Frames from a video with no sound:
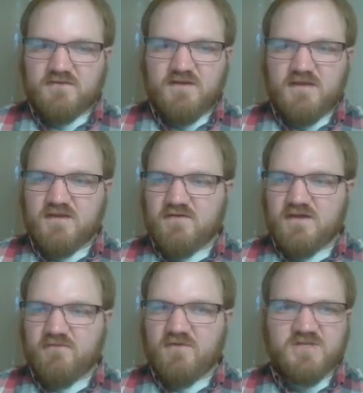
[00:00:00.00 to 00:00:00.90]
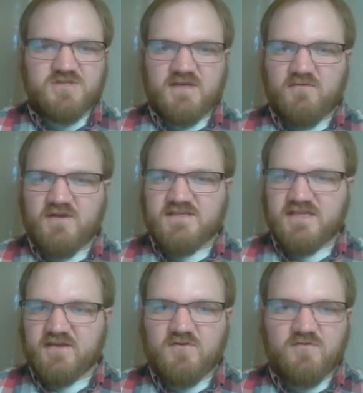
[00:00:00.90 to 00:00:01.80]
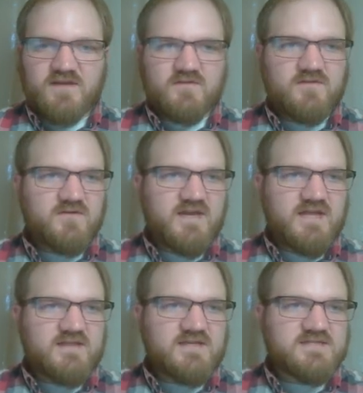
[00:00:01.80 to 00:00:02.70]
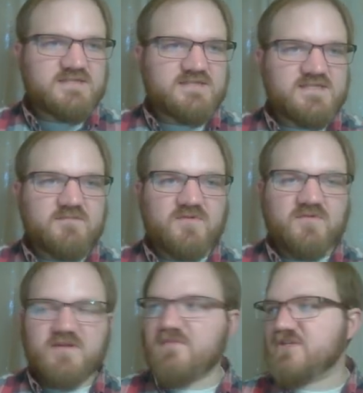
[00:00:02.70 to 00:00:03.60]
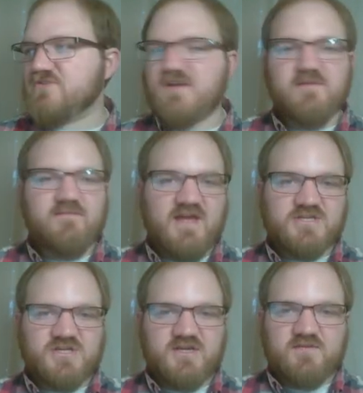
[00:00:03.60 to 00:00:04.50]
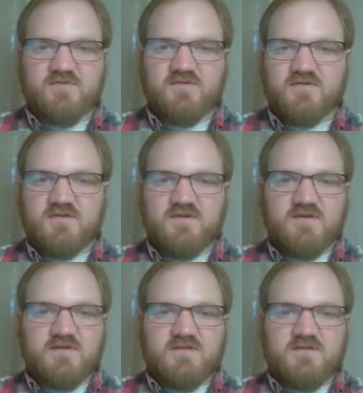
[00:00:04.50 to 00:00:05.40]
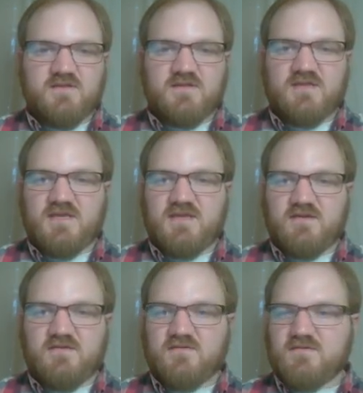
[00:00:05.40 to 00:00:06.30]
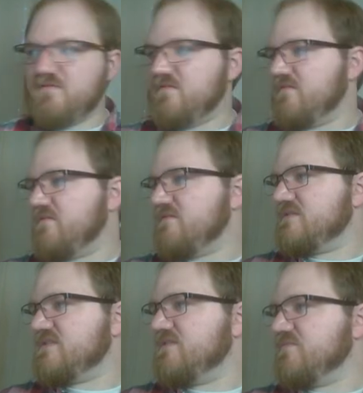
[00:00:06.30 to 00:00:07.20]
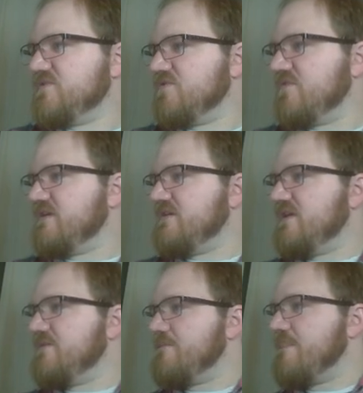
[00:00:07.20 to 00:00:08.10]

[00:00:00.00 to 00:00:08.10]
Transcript: Now, I want to take a quick look at this symbol and make sure I'm matching up the symbols correctly.